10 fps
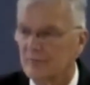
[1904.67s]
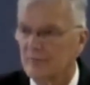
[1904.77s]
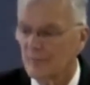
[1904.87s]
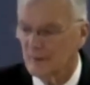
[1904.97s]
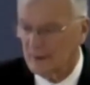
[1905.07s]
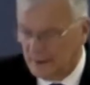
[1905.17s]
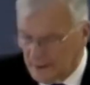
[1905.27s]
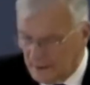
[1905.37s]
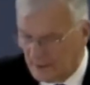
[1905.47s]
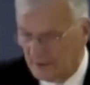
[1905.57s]

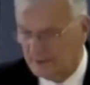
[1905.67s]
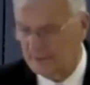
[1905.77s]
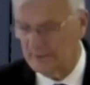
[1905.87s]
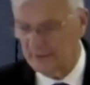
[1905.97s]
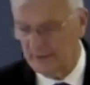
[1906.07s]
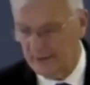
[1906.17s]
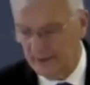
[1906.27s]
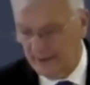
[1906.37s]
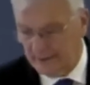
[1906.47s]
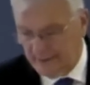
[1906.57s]
Hear
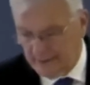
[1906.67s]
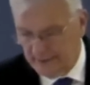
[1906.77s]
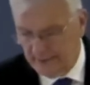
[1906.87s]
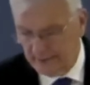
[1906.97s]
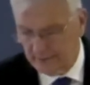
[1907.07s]
and heed.